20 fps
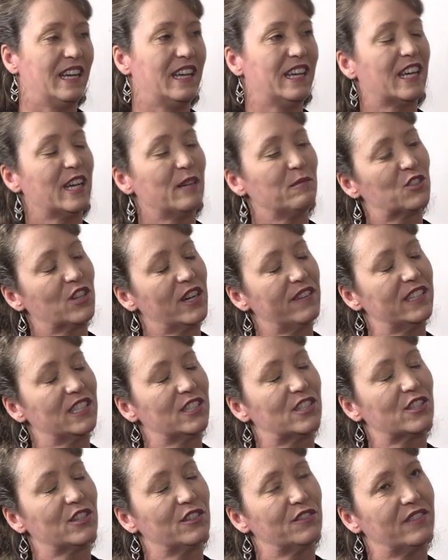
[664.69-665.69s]
he came driving
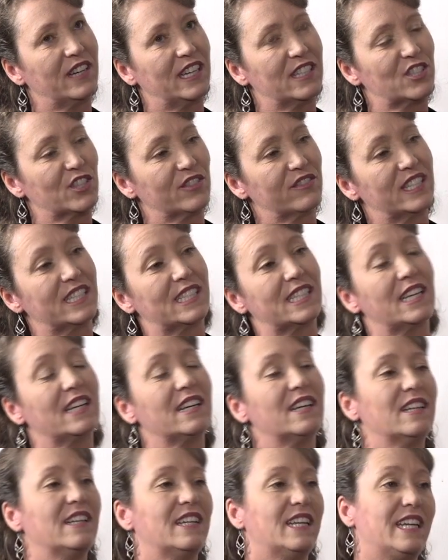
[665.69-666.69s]
so fast over this
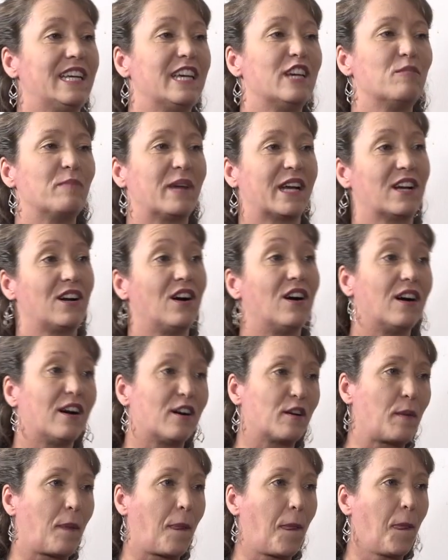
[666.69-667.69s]
hill, and he hit my car.